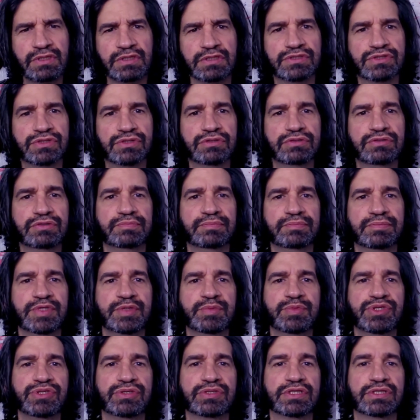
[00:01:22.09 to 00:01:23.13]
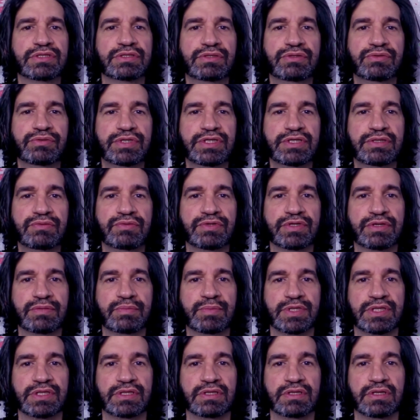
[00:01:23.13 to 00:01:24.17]
So maybe you can agree with
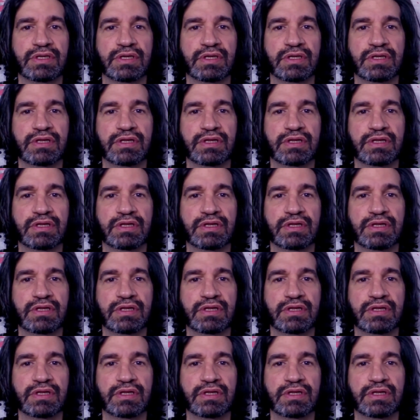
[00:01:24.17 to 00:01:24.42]
me